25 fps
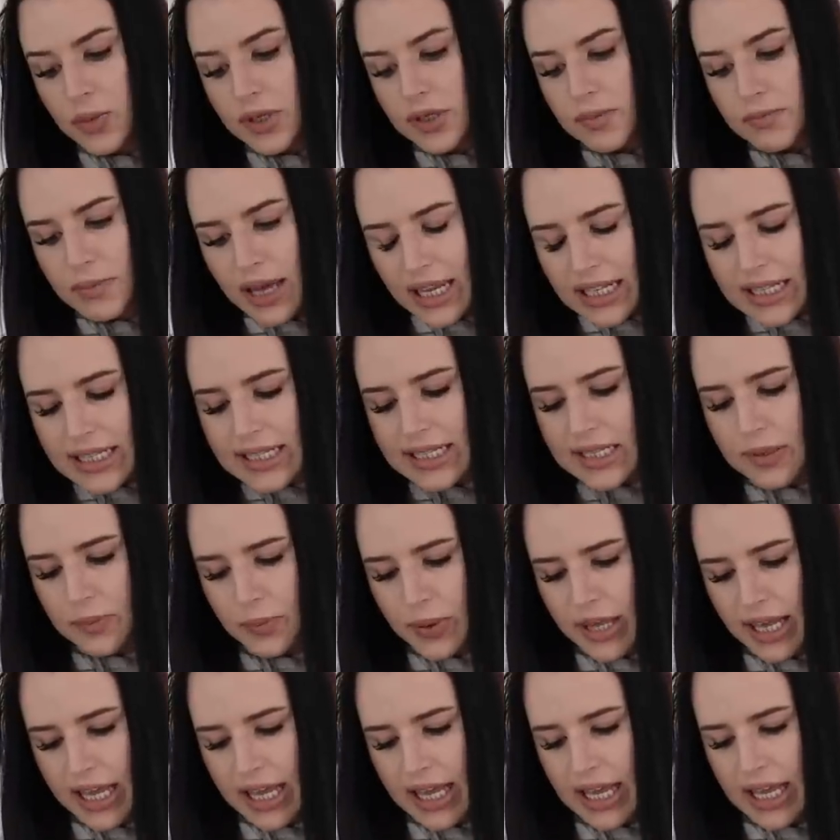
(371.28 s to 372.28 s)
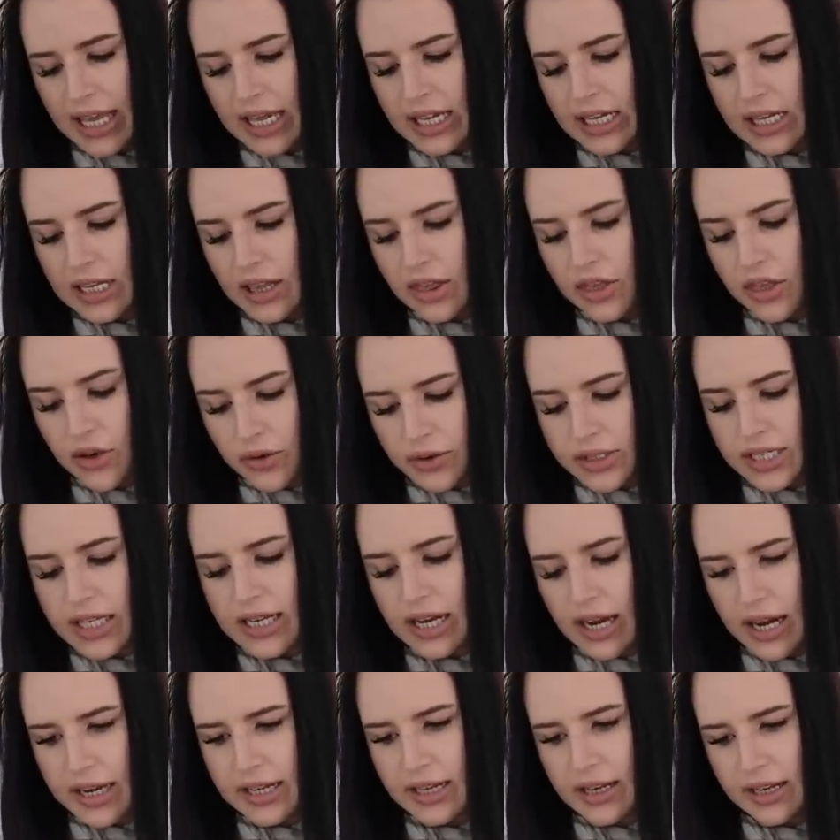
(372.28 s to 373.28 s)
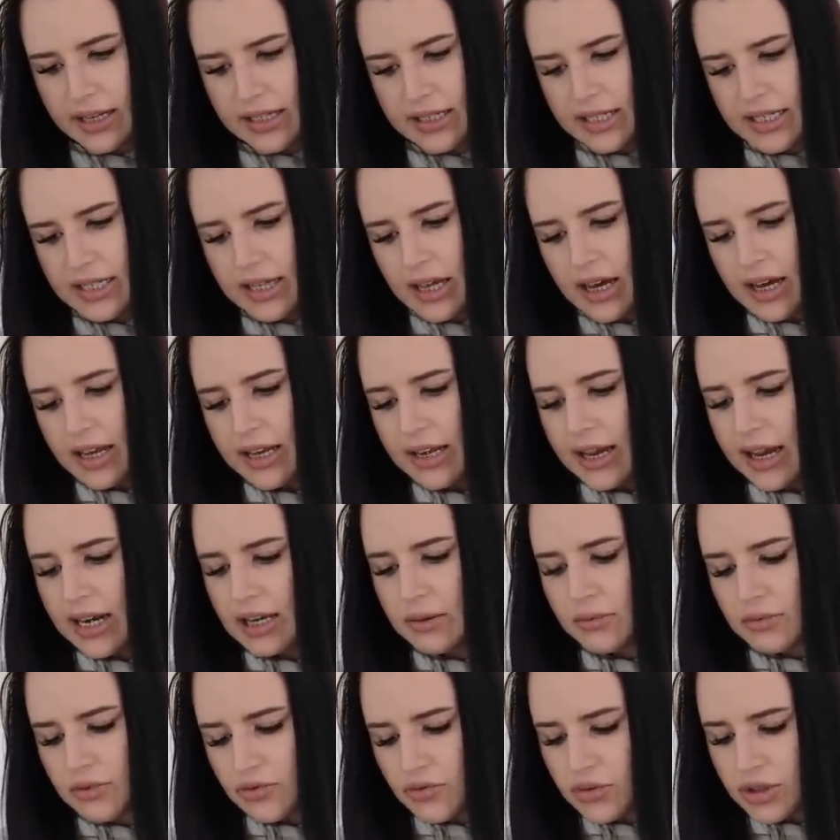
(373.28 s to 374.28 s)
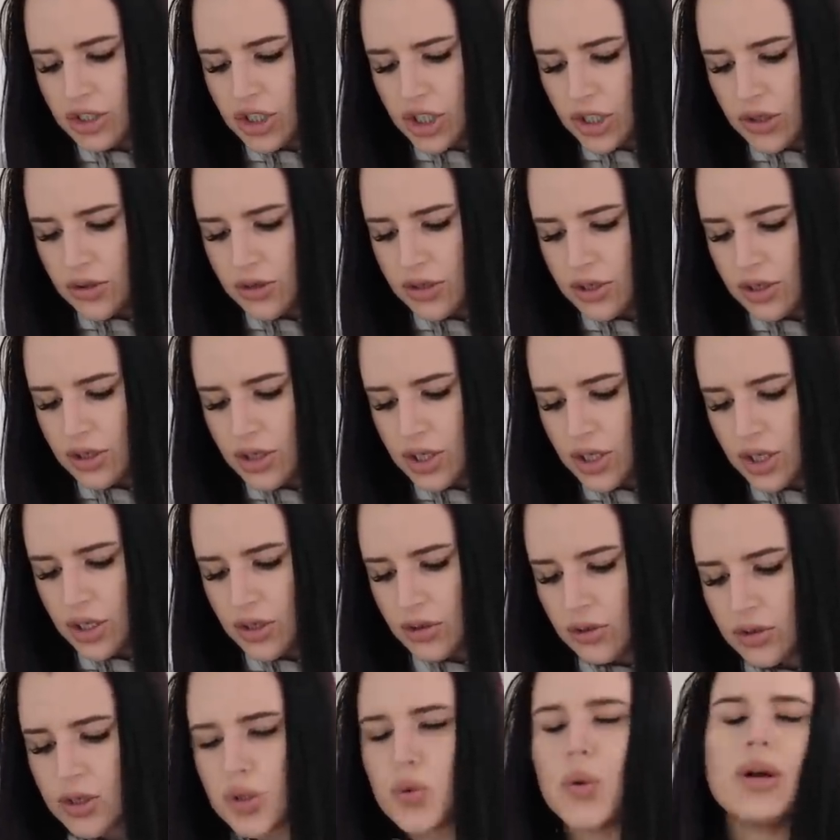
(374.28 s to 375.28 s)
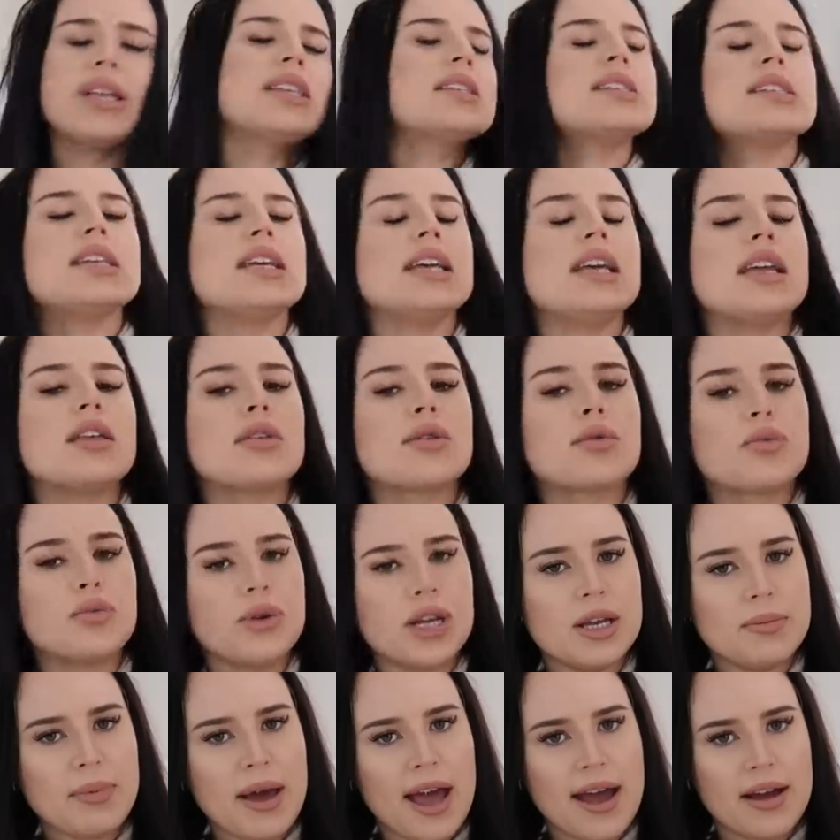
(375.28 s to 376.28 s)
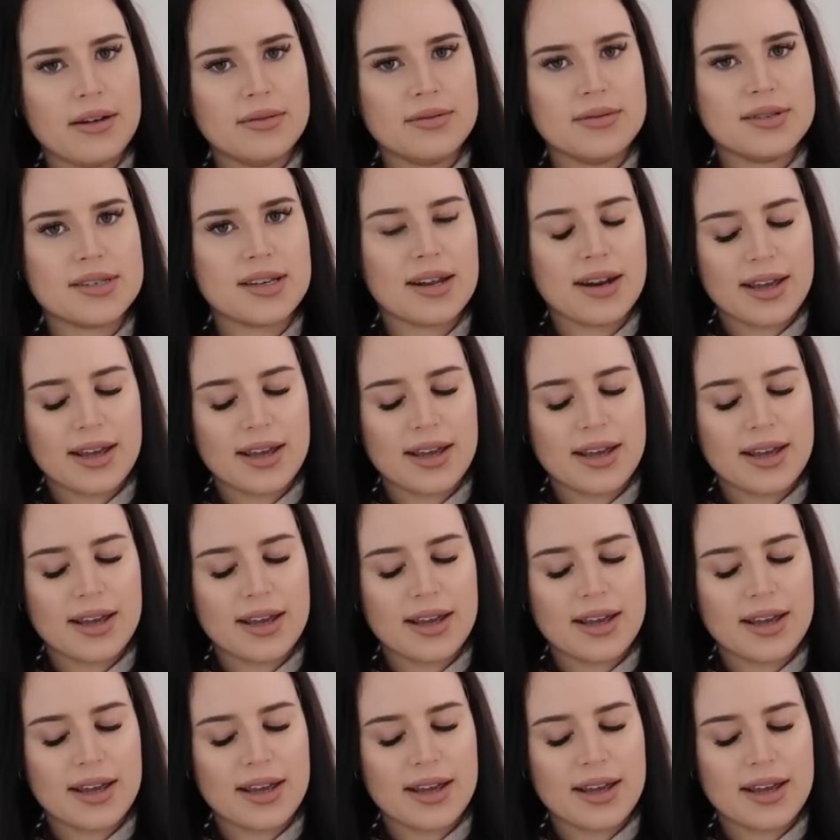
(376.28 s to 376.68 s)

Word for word: was meant to be £39.99 and it was reduced to £23,